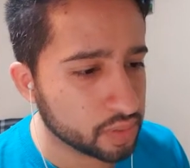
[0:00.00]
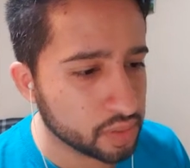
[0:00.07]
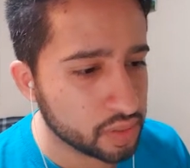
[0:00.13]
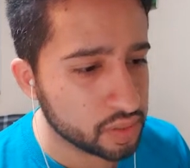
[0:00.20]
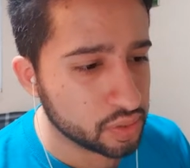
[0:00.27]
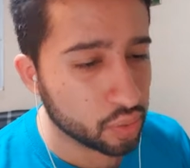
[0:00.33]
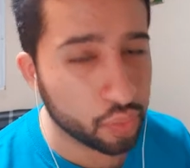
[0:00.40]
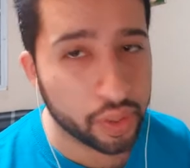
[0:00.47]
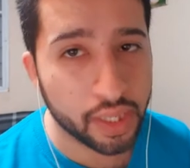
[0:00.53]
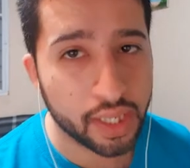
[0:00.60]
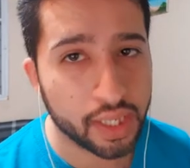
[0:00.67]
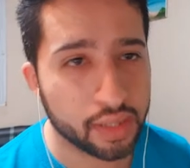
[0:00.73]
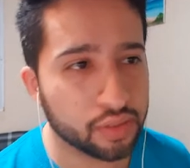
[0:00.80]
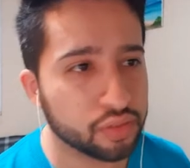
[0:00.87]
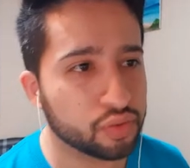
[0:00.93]
So
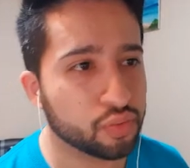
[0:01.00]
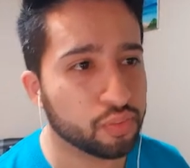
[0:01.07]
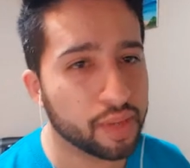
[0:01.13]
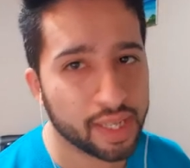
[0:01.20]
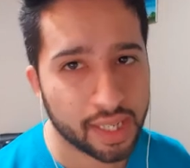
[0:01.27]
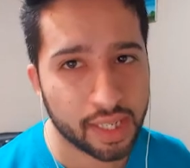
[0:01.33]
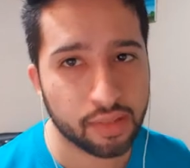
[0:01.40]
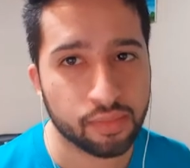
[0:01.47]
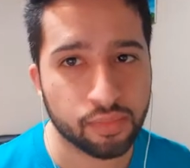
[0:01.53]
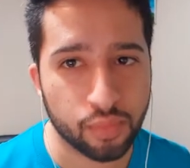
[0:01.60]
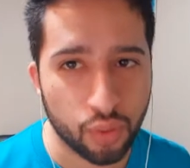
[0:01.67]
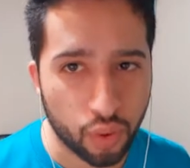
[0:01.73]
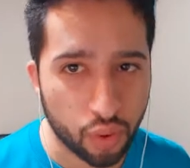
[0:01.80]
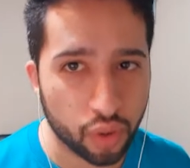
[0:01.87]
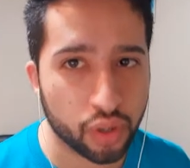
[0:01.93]
to make it
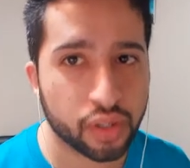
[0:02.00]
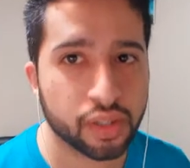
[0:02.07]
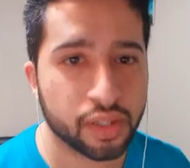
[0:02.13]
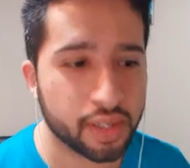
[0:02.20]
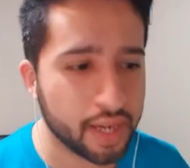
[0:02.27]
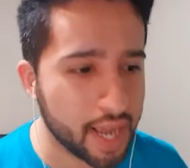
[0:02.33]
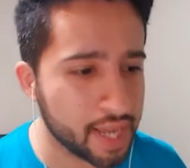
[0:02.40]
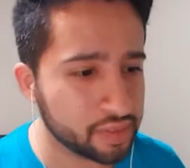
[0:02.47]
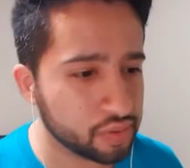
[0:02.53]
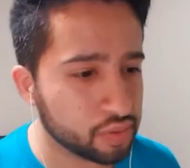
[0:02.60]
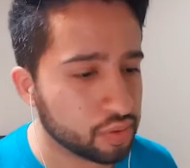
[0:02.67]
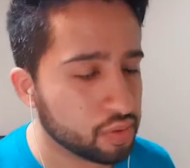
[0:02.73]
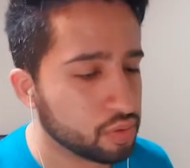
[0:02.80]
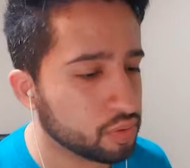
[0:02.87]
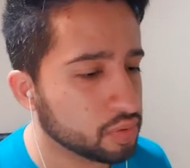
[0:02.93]
more
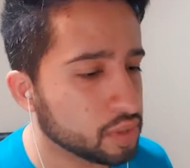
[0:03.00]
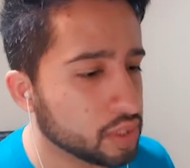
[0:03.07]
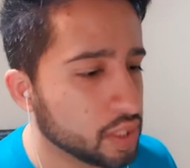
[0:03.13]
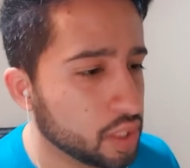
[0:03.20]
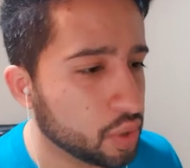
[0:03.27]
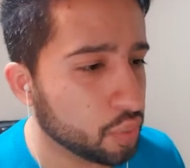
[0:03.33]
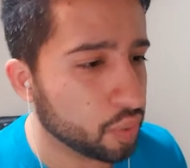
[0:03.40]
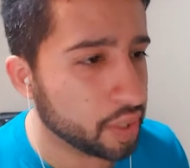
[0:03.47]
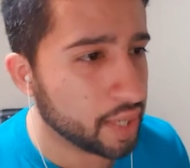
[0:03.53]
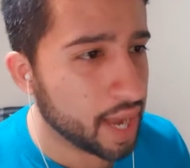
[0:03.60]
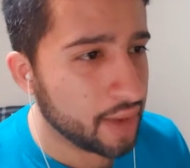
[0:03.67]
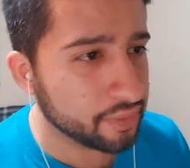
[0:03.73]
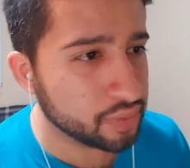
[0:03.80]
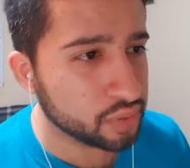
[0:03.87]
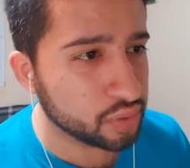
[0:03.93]
natural, we
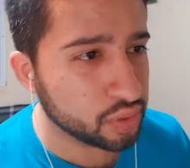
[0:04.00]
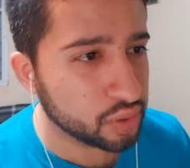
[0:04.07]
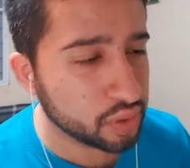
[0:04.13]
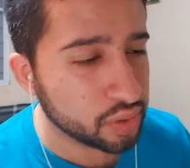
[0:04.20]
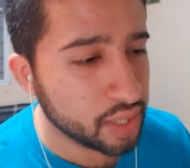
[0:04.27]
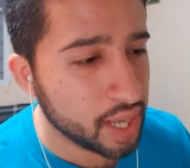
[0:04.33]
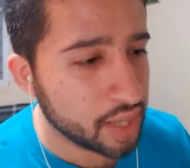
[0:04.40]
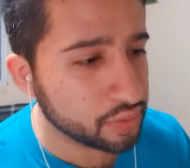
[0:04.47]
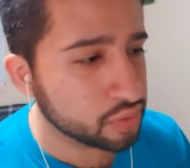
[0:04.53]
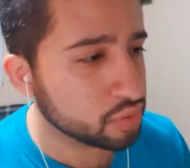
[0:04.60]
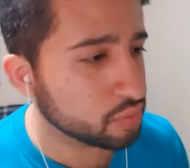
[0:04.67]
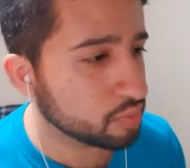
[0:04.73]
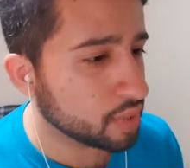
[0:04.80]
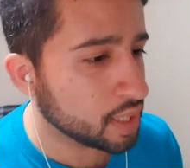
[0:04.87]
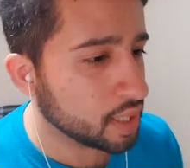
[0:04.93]
have to learn how
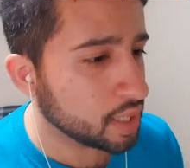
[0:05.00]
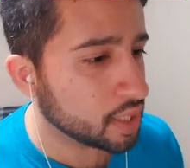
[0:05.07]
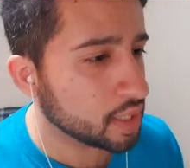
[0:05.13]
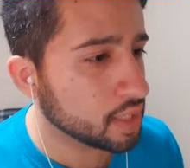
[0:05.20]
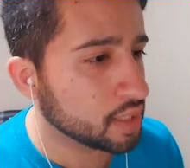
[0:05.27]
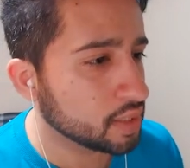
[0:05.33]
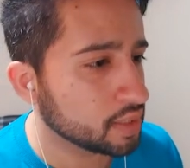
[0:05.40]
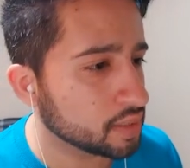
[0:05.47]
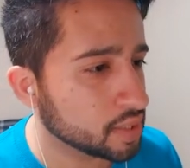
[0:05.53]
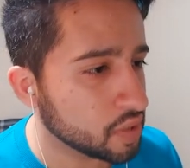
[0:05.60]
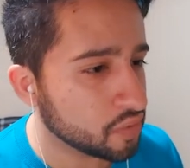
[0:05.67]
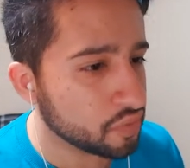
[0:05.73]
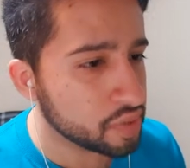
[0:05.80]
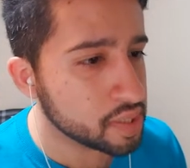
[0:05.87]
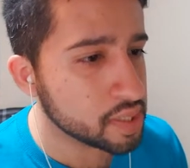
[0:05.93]
to make
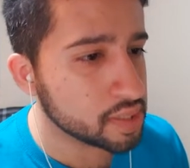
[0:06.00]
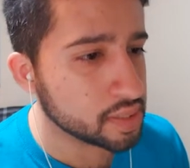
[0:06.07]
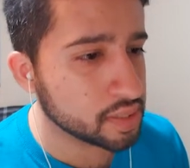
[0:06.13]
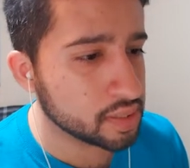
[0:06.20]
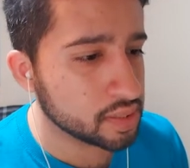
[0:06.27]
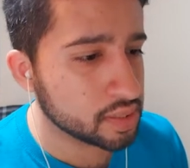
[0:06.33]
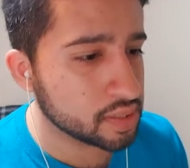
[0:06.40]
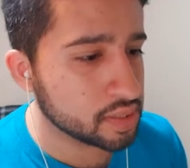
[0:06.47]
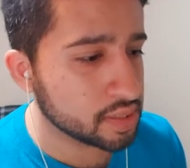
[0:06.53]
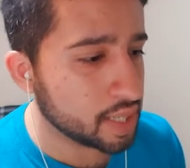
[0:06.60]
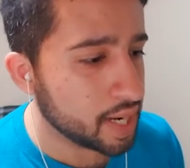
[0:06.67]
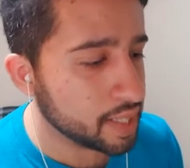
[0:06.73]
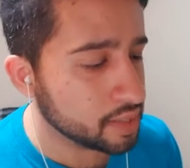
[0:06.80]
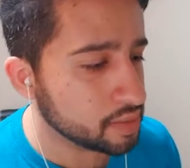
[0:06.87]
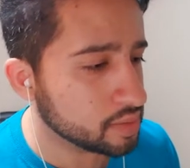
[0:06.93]
different
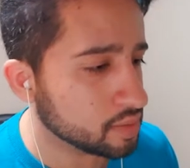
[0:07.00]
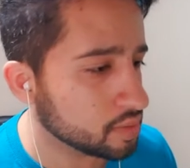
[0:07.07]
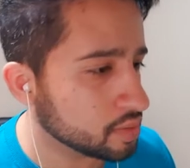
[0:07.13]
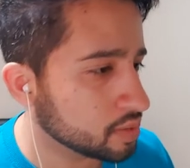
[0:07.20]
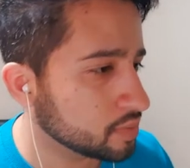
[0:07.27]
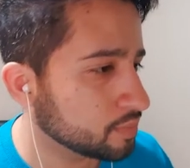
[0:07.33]
sizes.